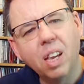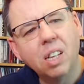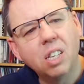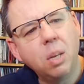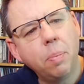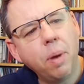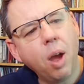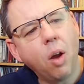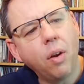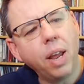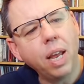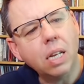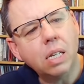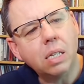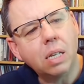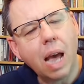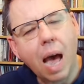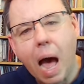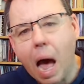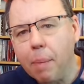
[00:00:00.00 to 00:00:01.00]
To be
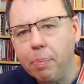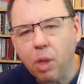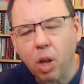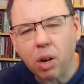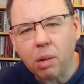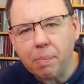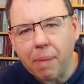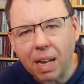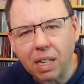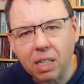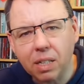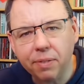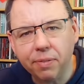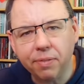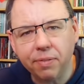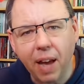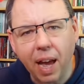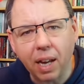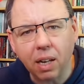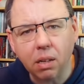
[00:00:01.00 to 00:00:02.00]
honest, I'm not a massive
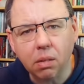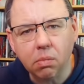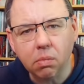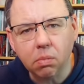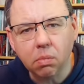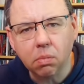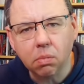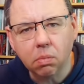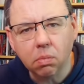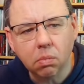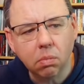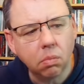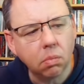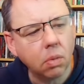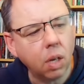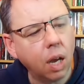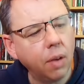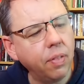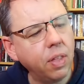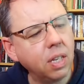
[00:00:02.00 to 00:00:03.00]
fan
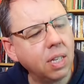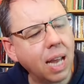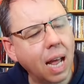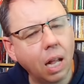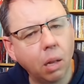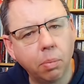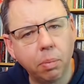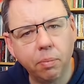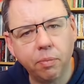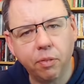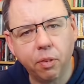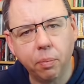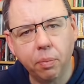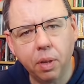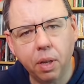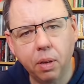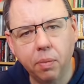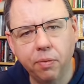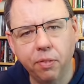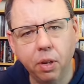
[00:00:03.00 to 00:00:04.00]
of this album from
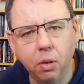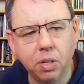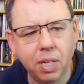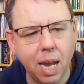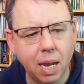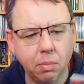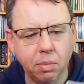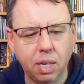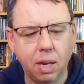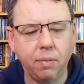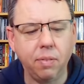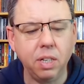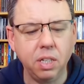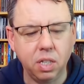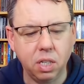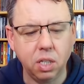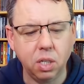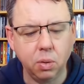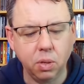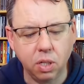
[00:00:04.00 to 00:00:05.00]
the few times that I've
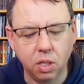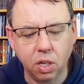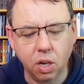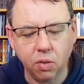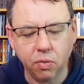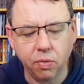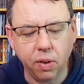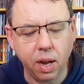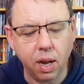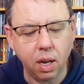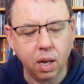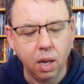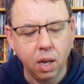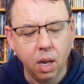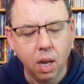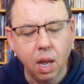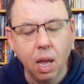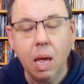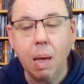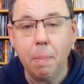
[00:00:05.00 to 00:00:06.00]
listened to it so far.
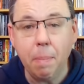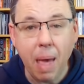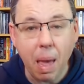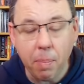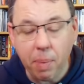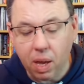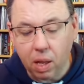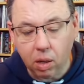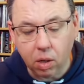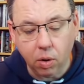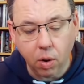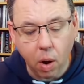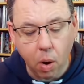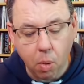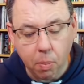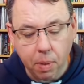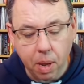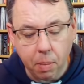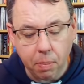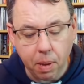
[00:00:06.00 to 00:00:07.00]
Maybe it'll grow
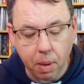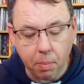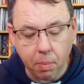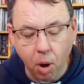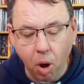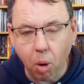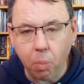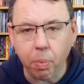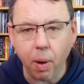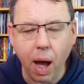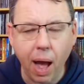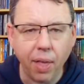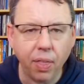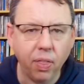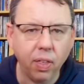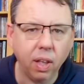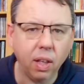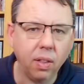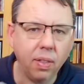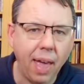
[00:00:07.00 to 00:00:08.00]
on me a bit more, but I
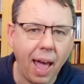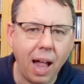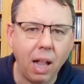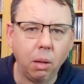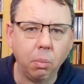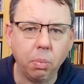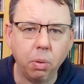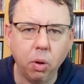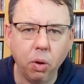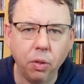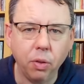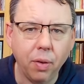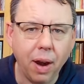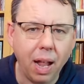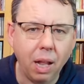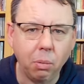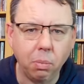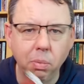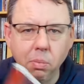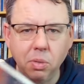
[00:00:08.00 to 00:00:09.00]
think the other
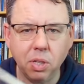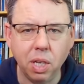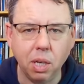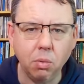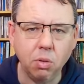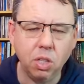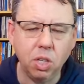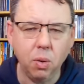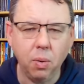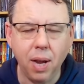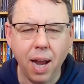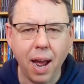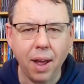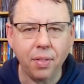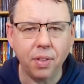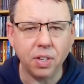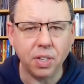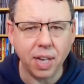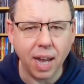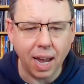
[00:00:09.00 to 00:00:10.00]
albums that he was doing
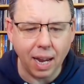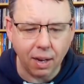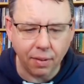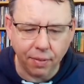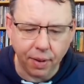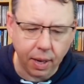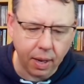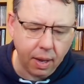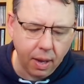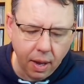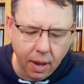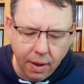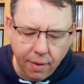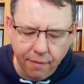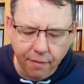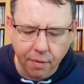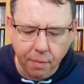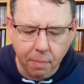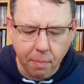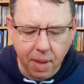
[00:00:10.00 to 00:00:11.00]
either side of it,
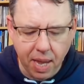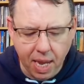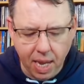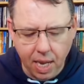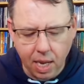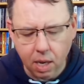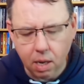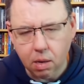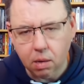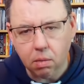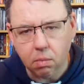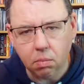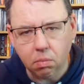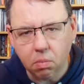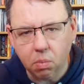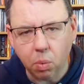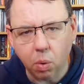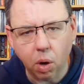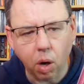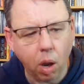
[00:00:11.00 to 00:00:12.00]
for me,
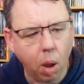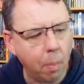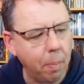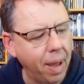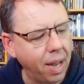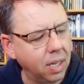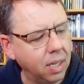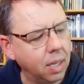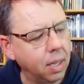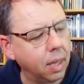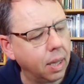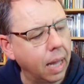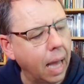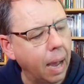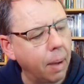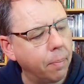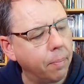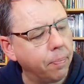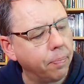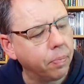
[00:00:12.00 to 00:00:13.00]
were a lot better than that.